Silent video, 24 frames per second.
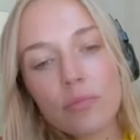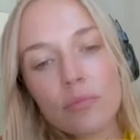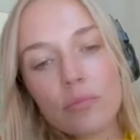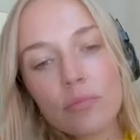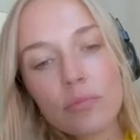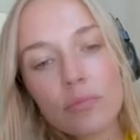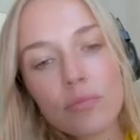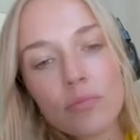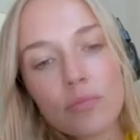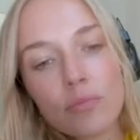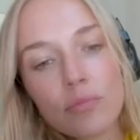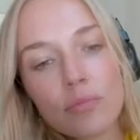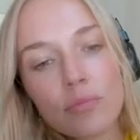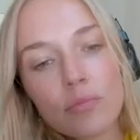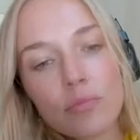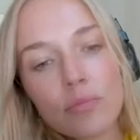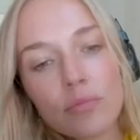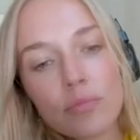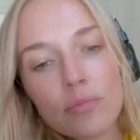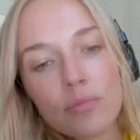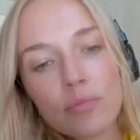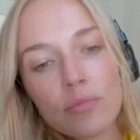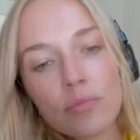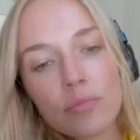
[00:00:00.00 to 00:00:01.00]

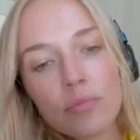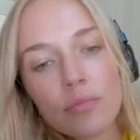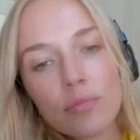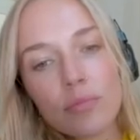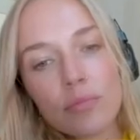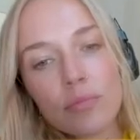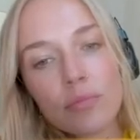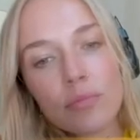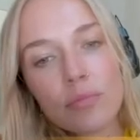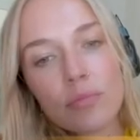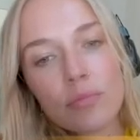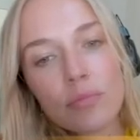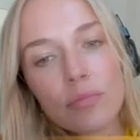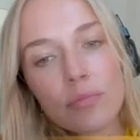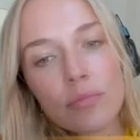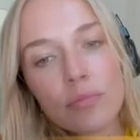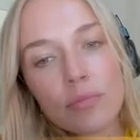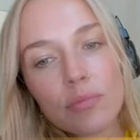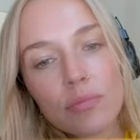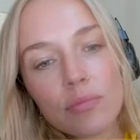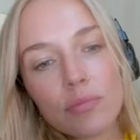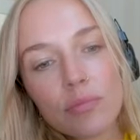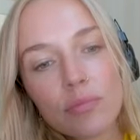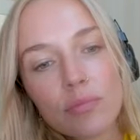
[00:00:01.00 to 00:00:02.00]

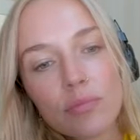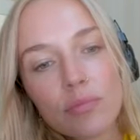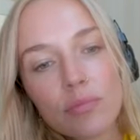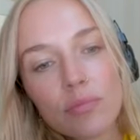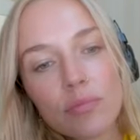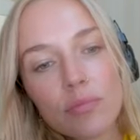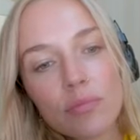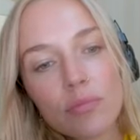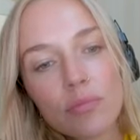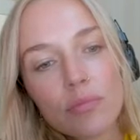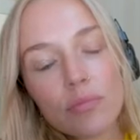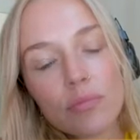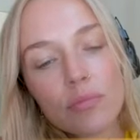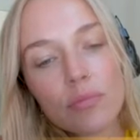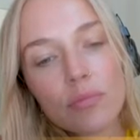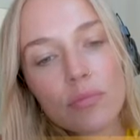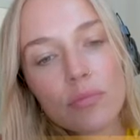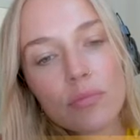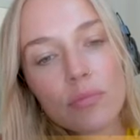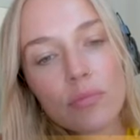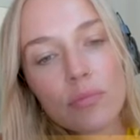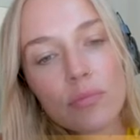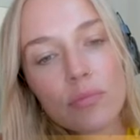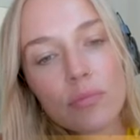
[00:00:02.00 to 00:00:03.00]

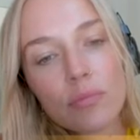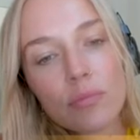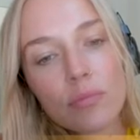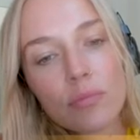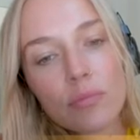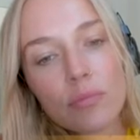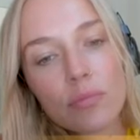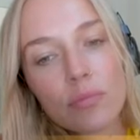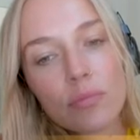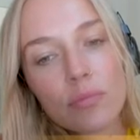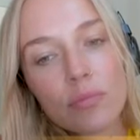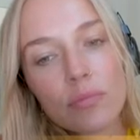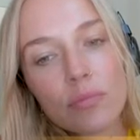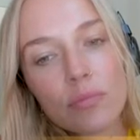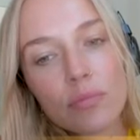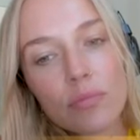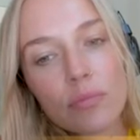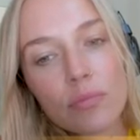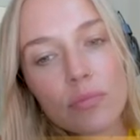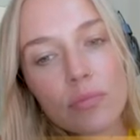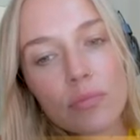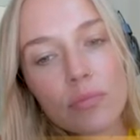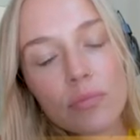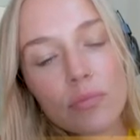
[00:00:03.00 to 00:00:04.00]

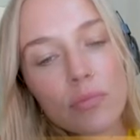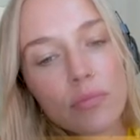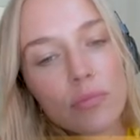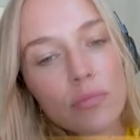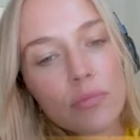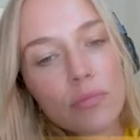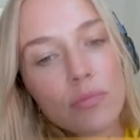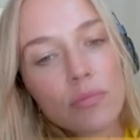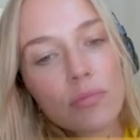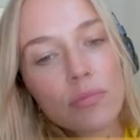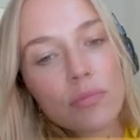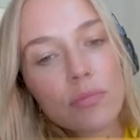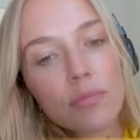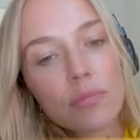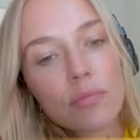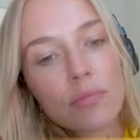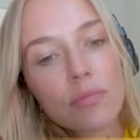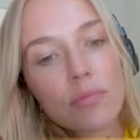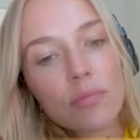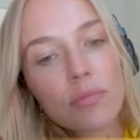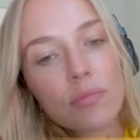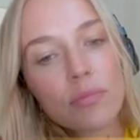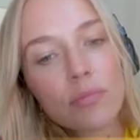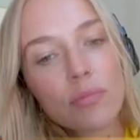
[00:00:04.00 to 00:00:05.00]

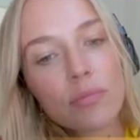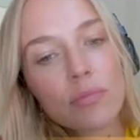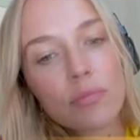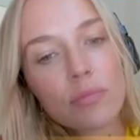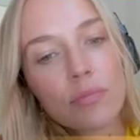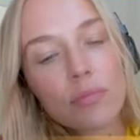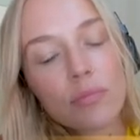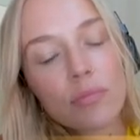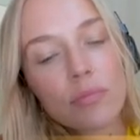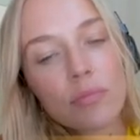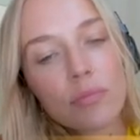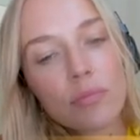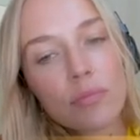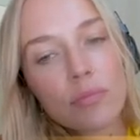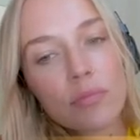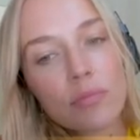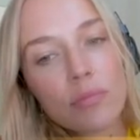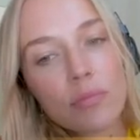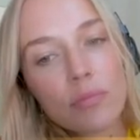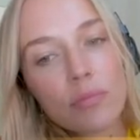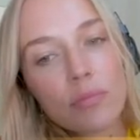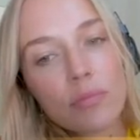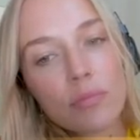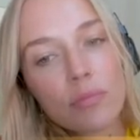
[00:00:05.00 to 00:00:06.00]

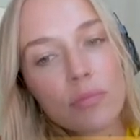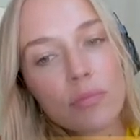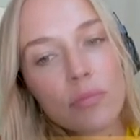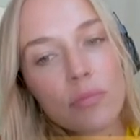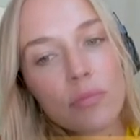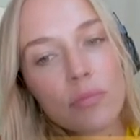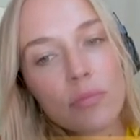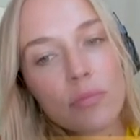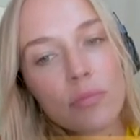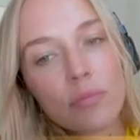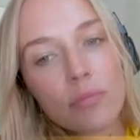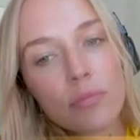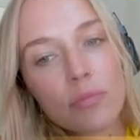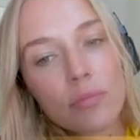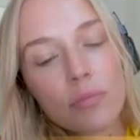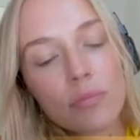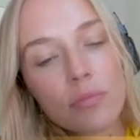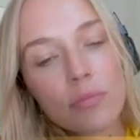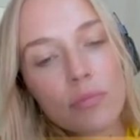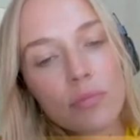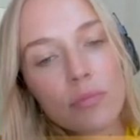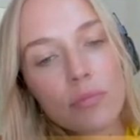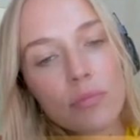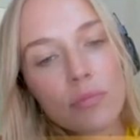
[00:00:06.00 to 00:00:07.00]

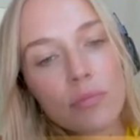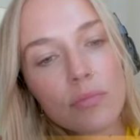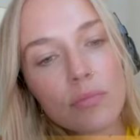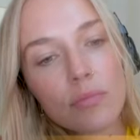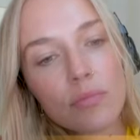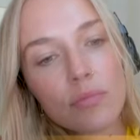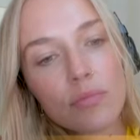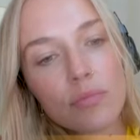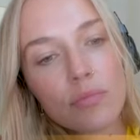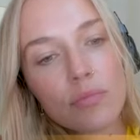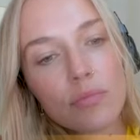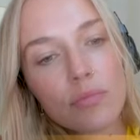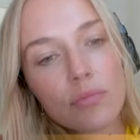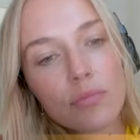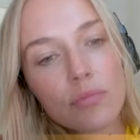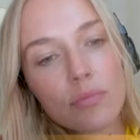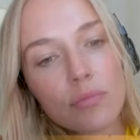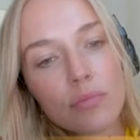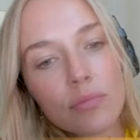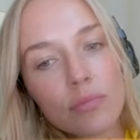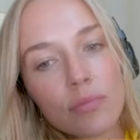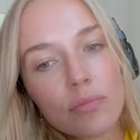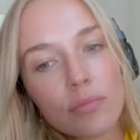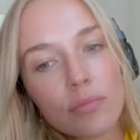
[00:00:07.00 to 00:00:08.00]
(silent)